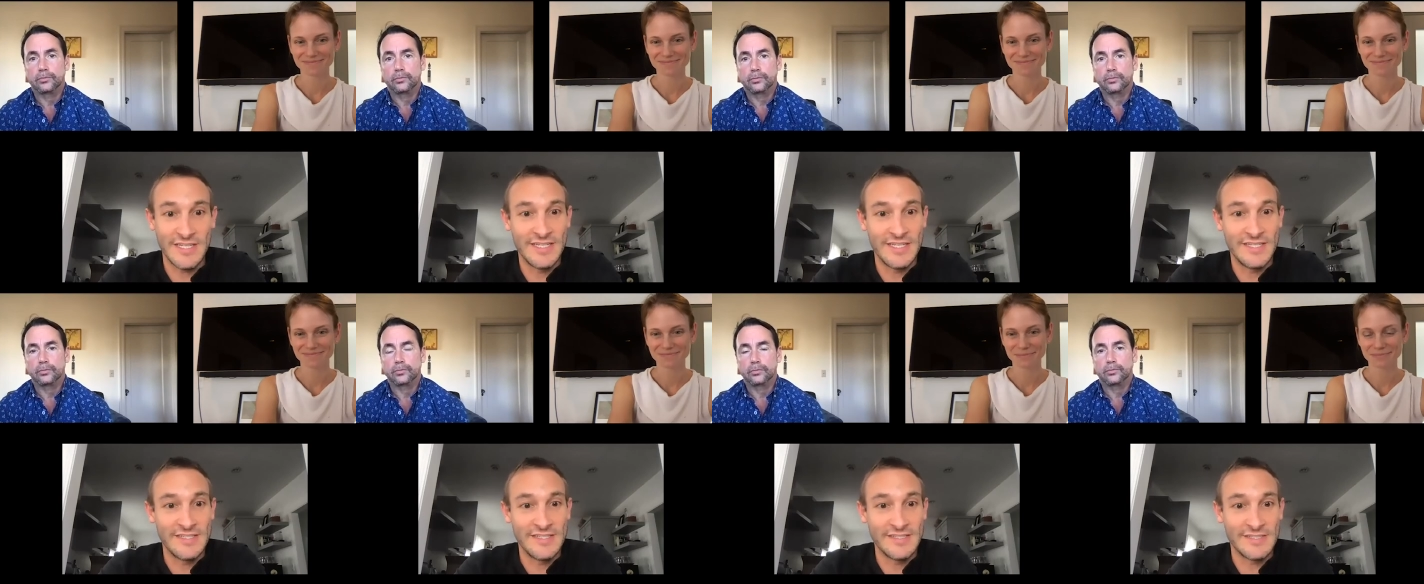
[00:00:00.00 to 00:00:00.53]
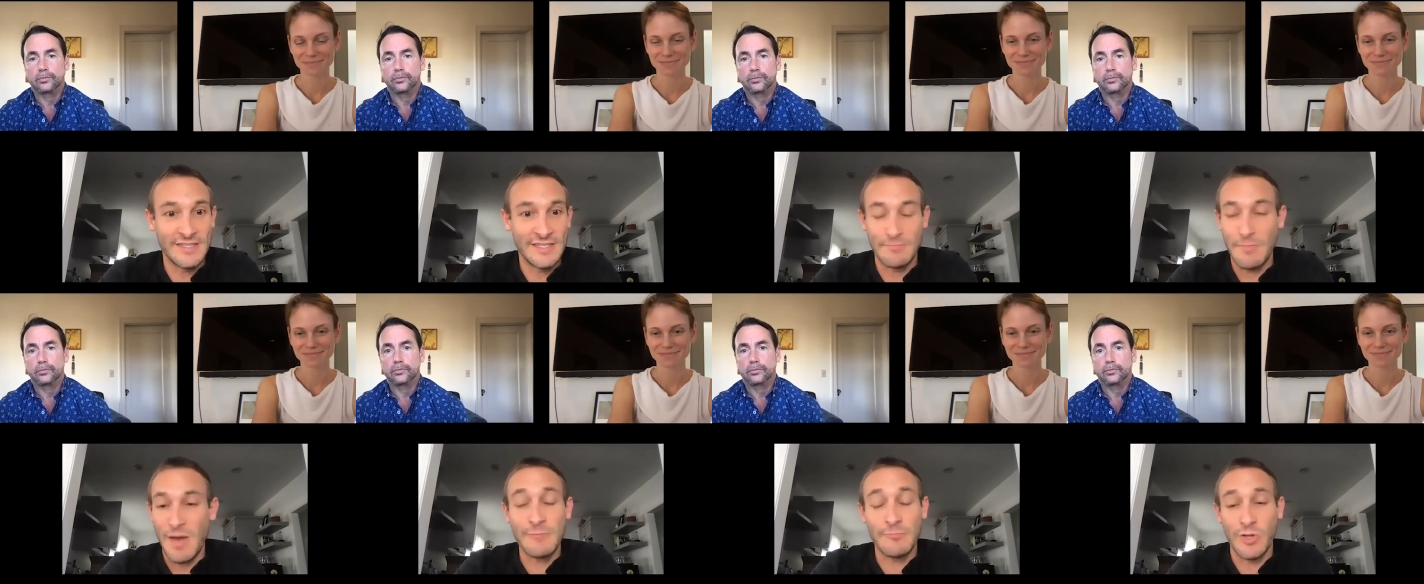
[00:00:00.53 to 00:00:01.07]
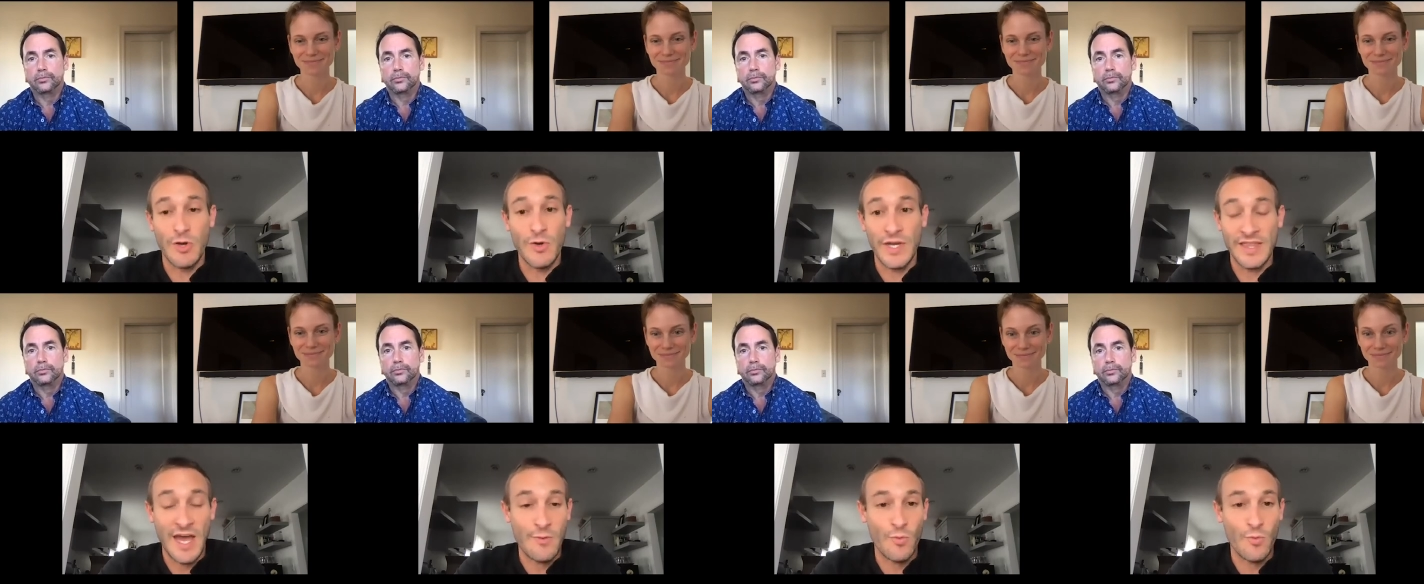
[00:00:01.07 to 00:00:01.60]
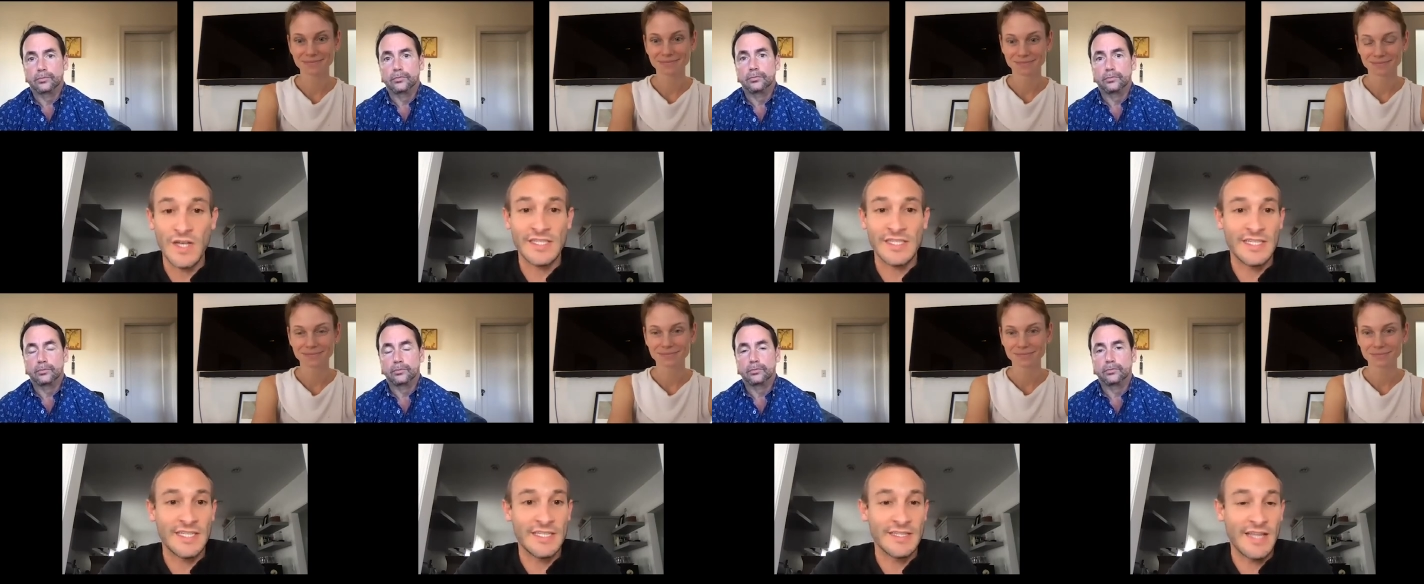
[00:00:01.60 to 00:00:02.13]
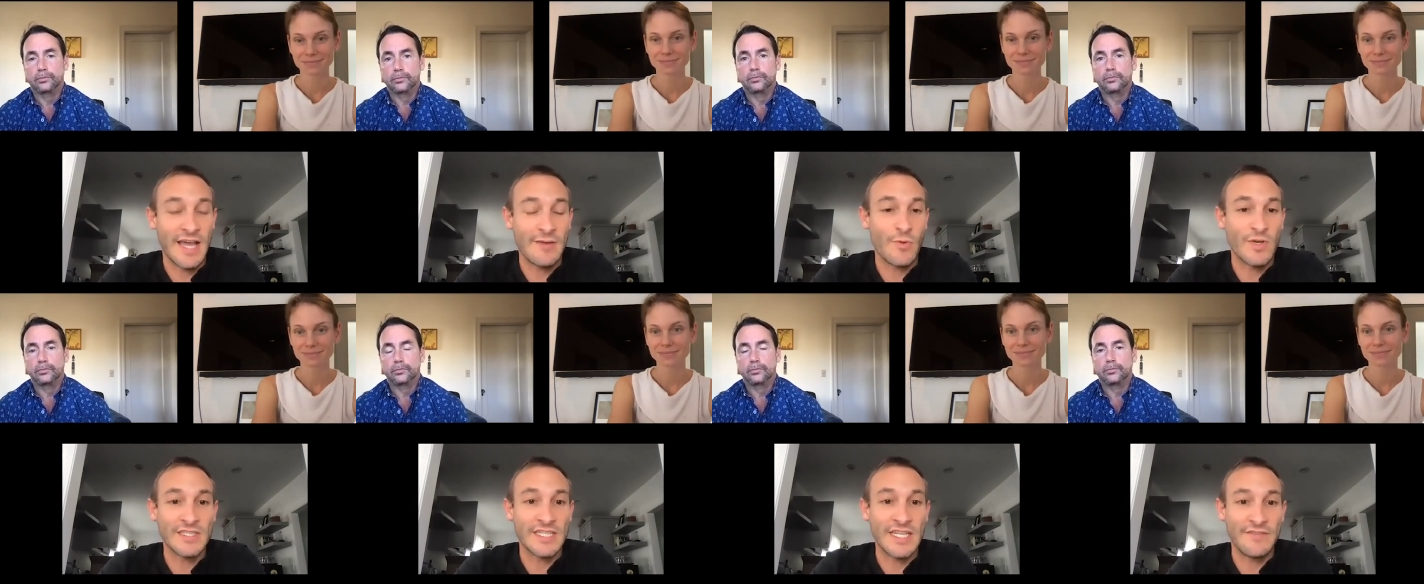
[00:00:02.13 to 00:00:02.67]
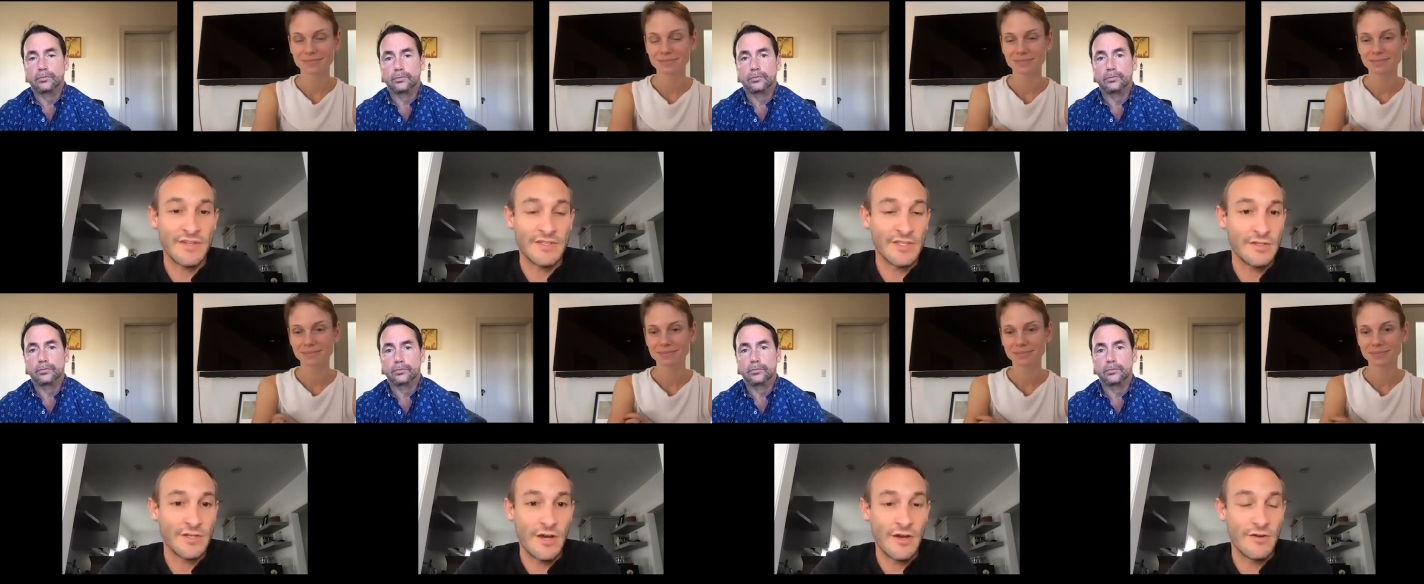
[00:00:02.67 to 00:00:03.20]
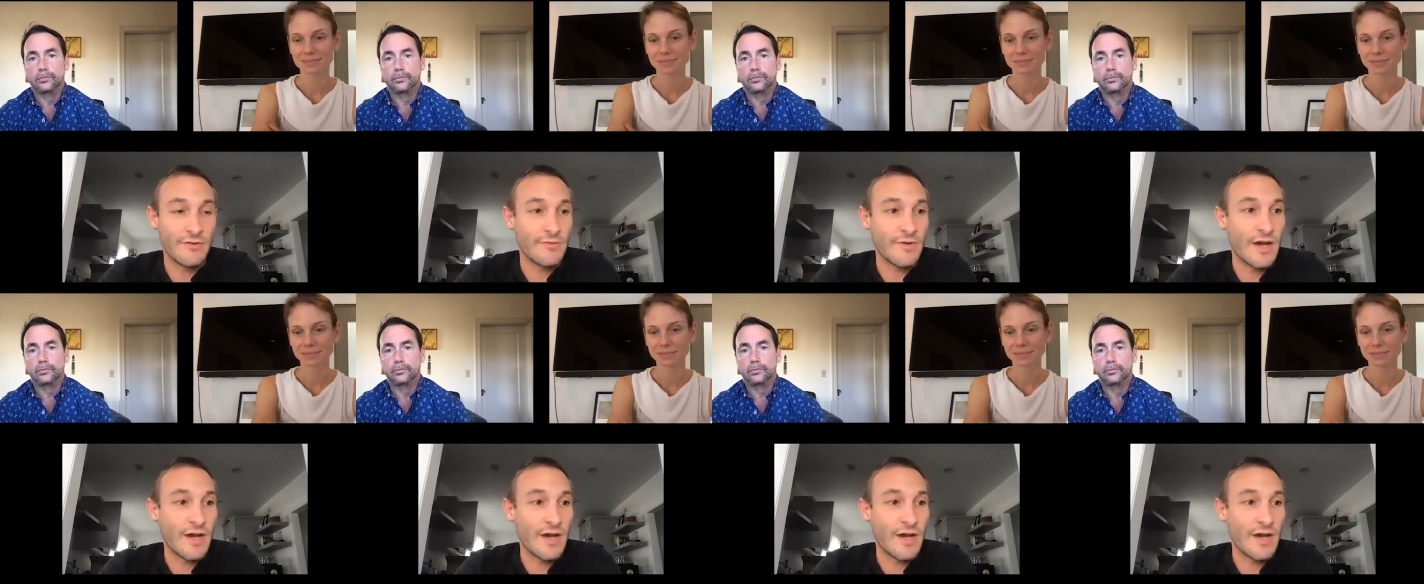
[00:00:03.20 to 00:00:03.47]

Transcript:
Speaker 1: is is mind blowing. That wasn't that wasn't even, you know,